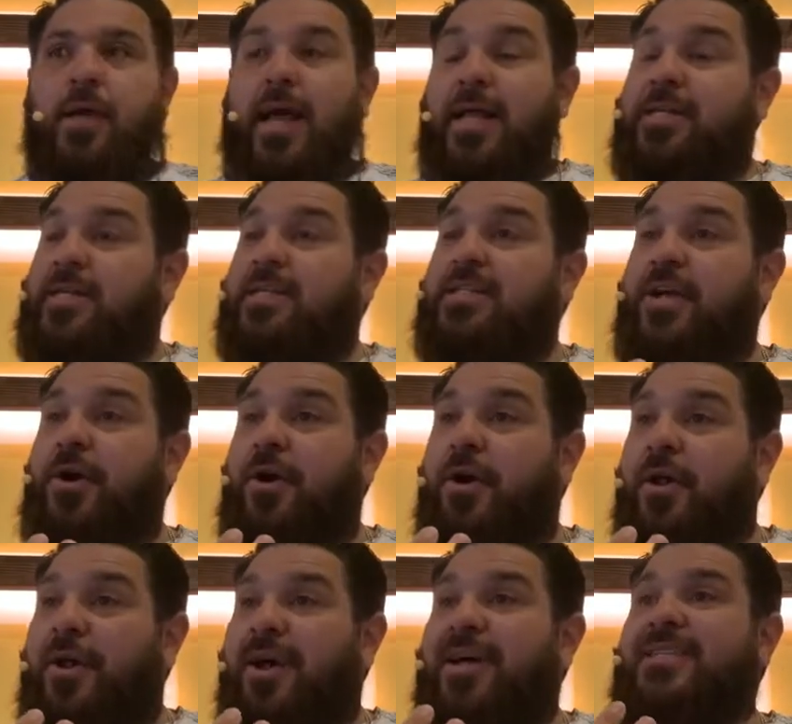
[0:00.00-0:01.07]
It's considered
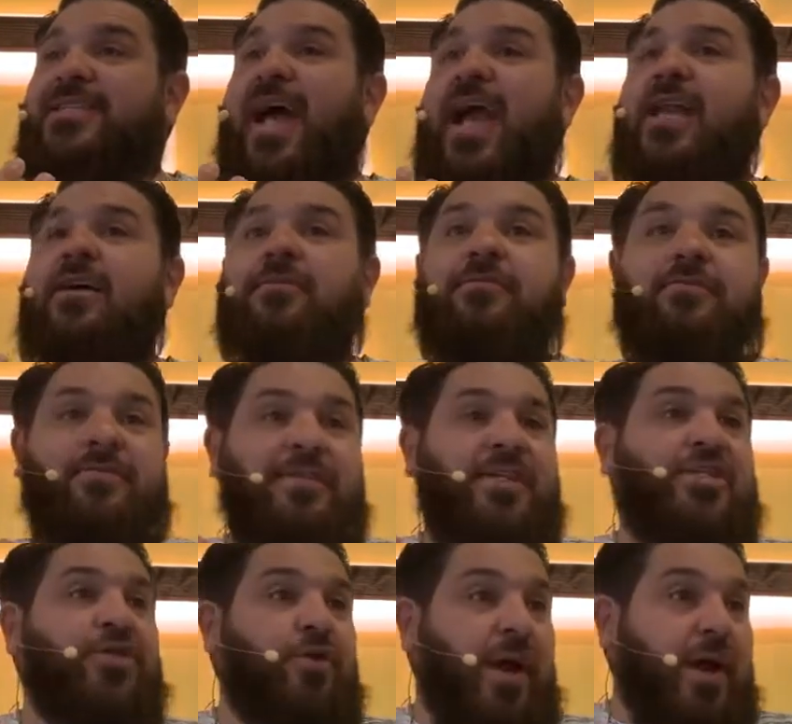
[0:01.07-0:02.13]
a sign of
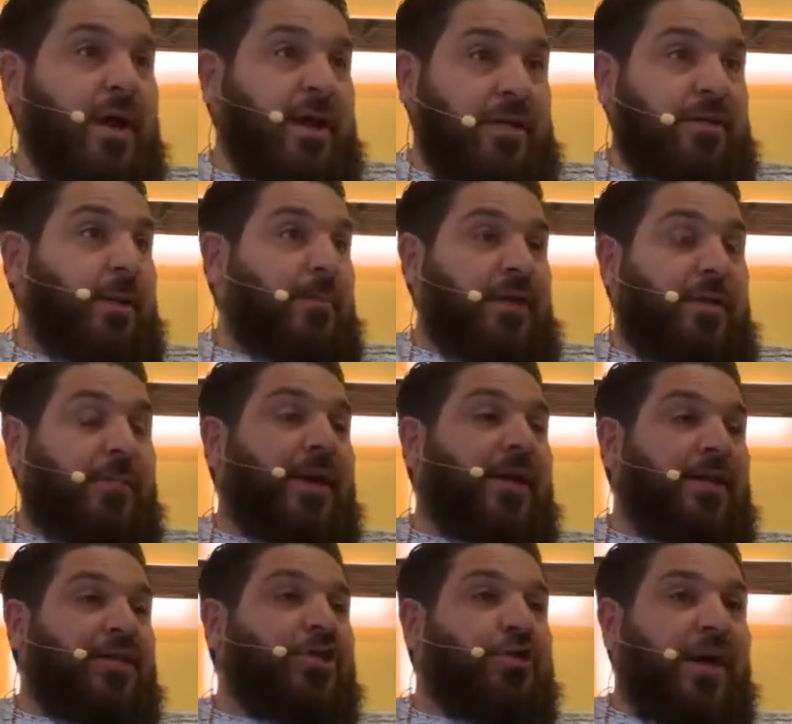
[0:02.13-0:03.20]
disgrace. I mean, you're being
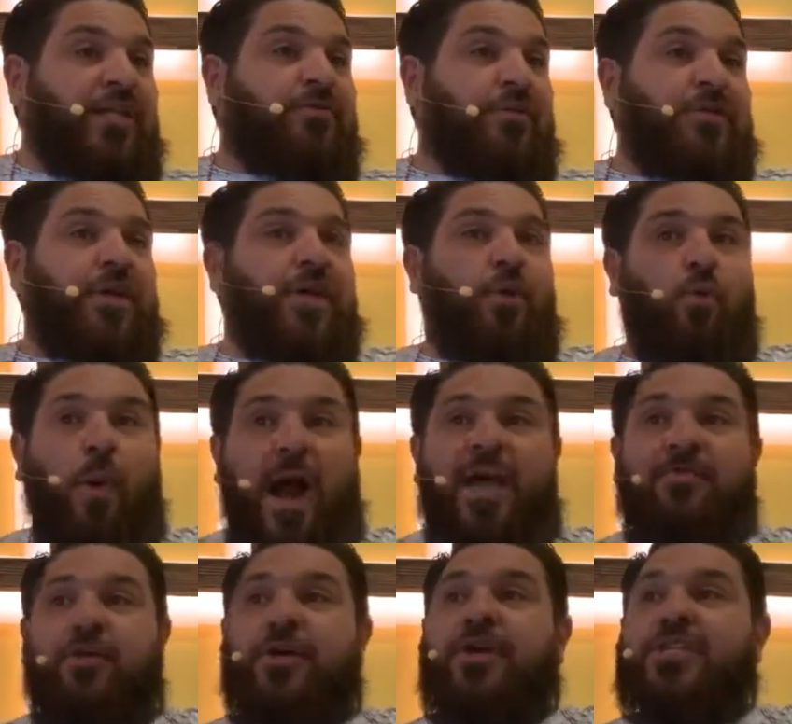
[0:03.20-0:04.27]
disgraceful to your
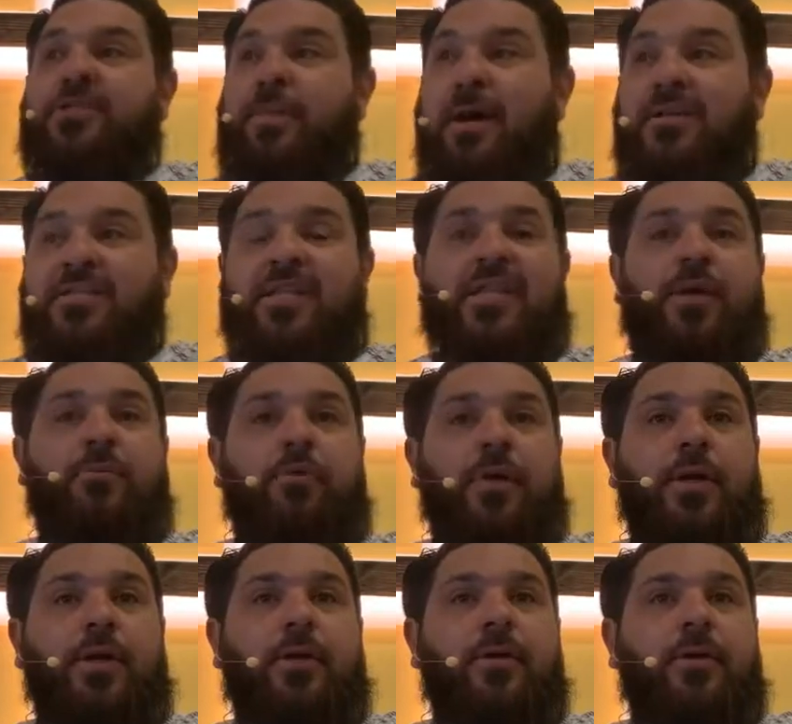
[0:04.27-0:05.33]
wife or your spouse at that point.